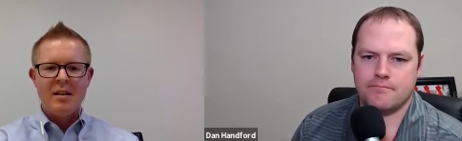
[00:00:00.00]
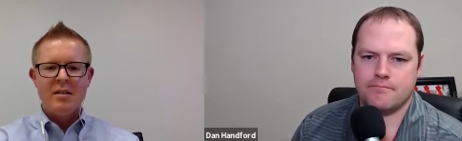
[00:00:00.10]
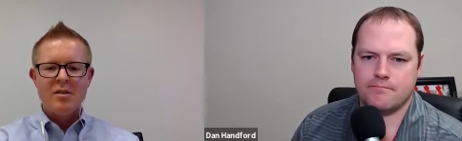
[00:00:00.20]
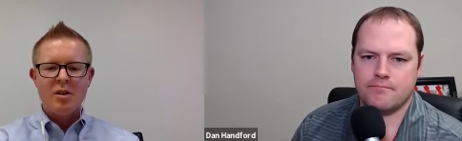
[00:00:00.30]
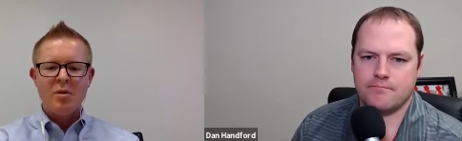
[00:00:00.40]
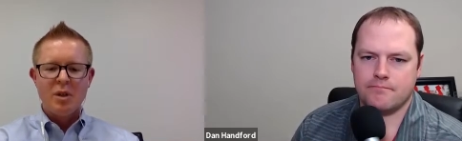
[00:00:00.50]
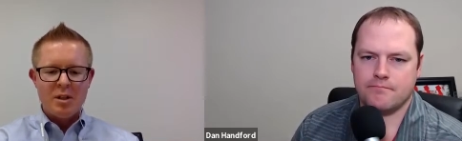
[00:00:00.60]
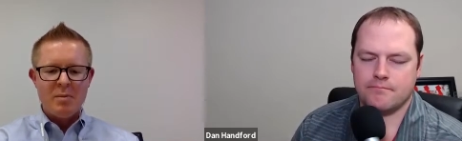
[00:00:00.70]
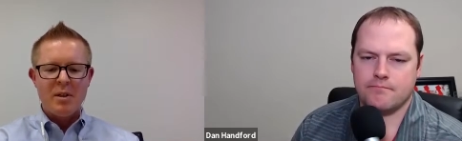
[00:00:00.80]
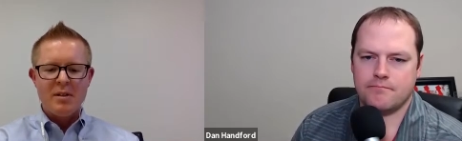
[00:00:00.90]
Speaker 1: So we're
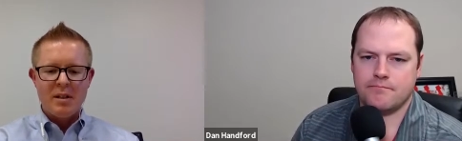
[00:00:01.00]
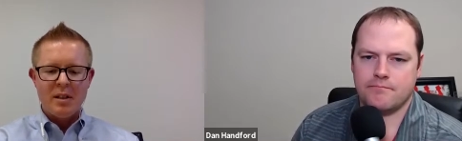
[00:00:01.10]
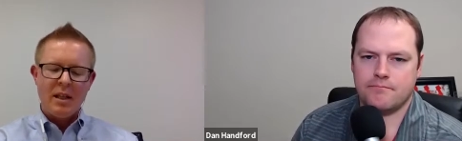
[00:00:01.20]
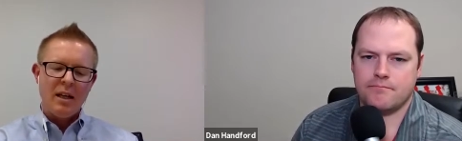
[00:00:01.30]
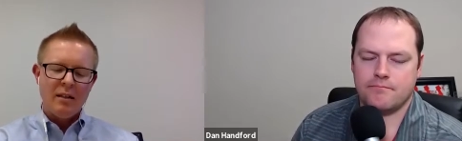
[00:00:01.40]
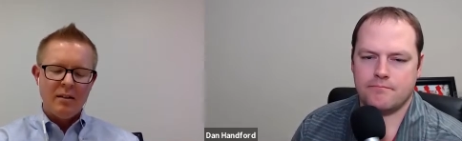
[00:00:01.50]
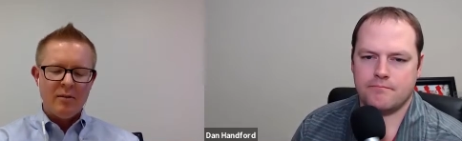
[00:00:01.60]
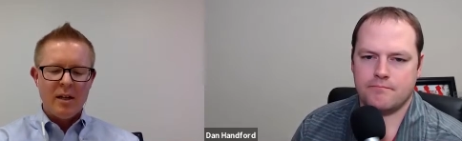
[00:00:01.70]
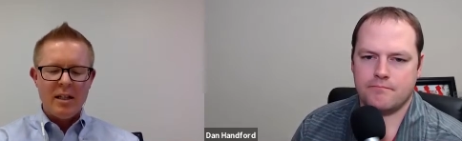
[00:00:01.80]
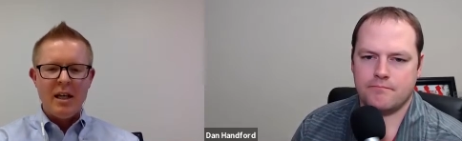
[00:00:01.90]
experiencing that
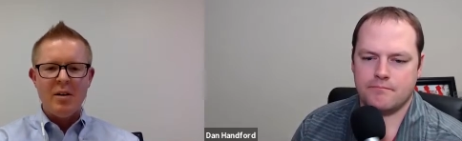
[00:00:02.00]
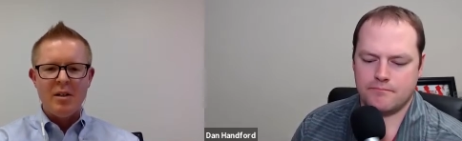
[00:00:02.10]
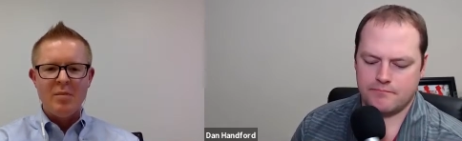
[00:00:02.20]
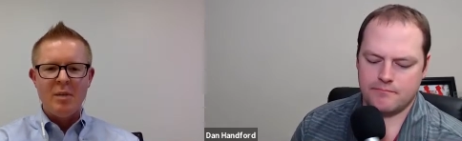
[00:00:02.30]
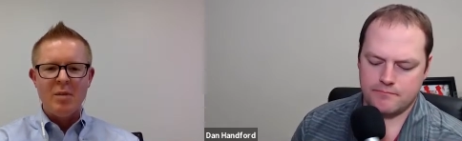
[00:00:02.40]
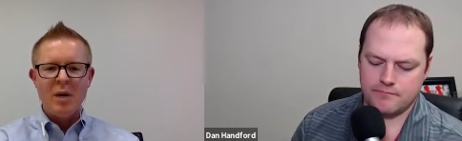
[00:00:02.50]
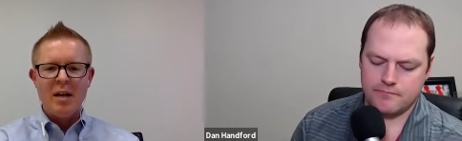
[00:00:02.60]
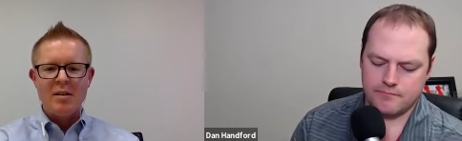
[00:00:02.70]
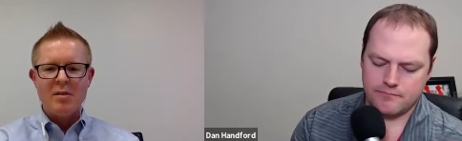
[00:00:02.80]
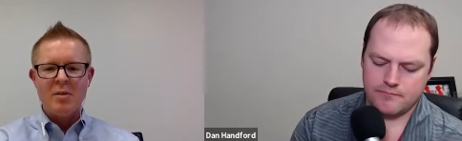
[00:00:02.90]
right now in the
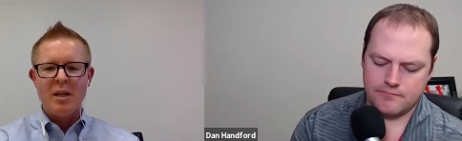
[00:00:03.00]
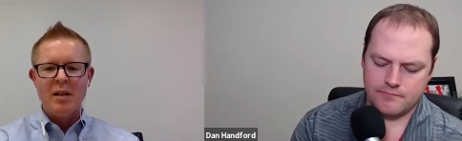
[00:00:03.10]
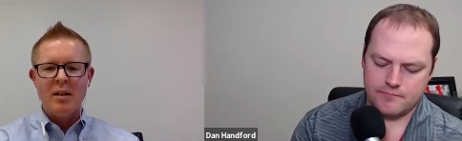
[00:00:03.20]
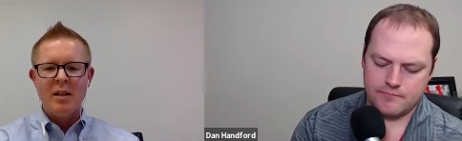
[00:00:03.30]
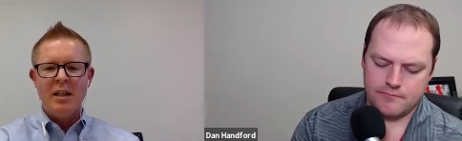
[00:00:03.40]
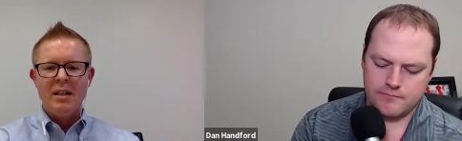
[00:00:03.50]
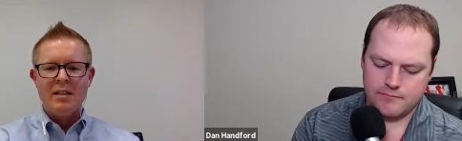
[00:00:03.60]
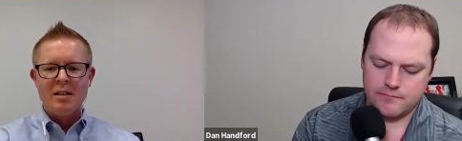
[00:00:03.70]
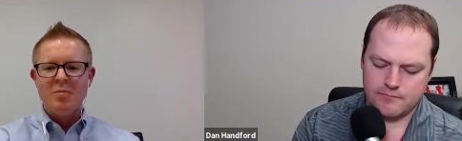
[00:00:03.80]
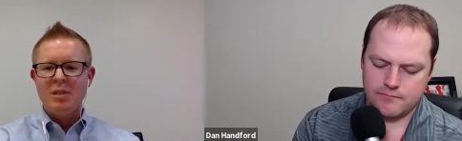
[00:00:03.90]
Midwest where it's
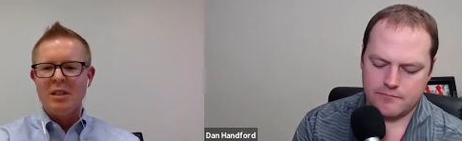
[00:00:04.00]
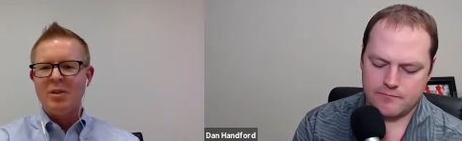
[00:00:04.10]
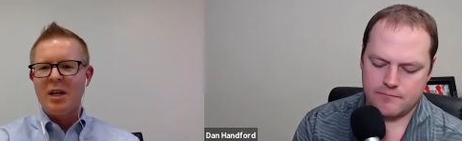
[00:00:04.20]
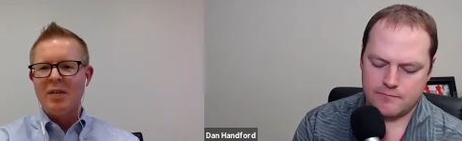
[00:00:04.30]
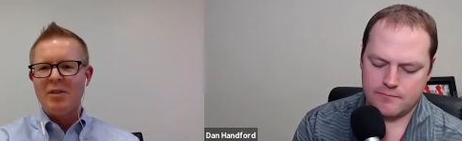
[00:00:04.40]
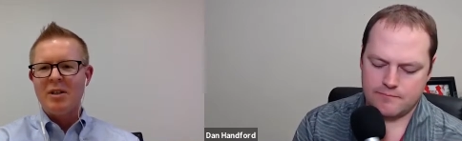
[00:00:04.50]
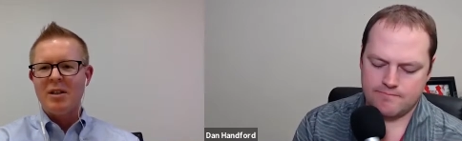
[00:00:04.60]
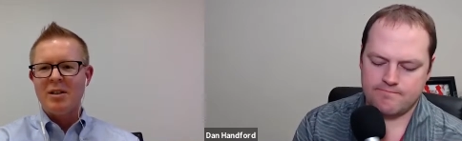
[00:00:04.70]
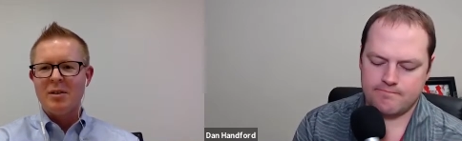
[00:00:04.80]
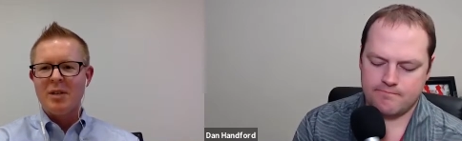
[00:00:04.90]
a complete
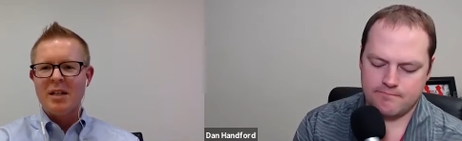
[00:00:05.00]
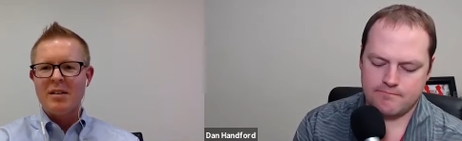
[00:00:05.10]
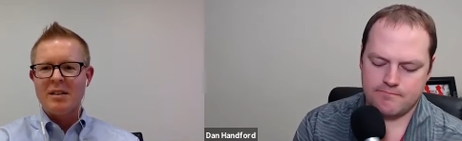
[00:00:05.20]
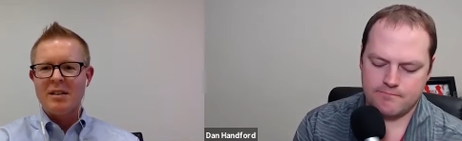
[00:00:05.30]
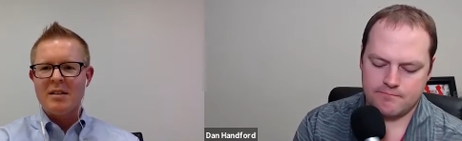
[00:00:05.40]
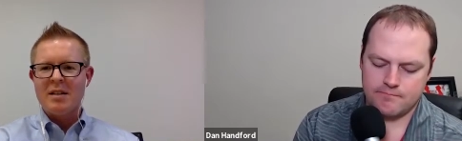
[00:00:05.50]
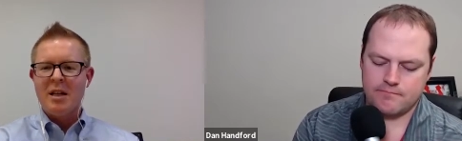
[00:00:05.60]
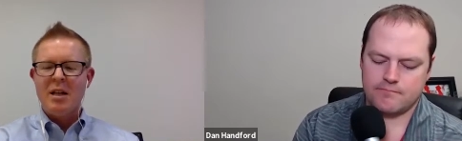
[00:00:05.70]
graveyard on Craigslist.